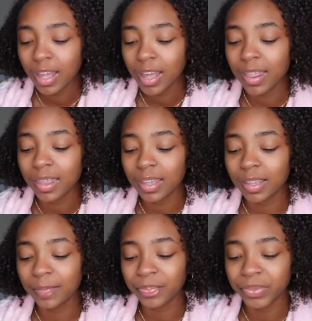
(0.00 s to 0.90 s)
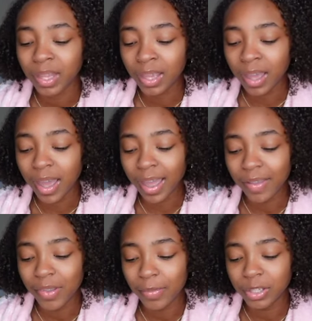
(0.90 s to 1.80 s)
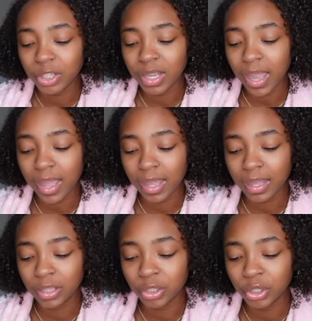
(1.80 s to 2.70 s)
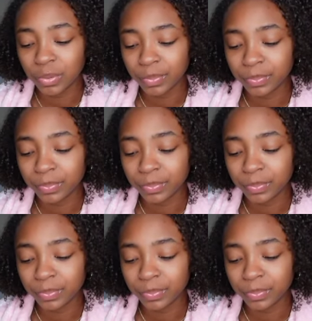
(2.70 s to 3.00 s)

And then I have Imaging Edge.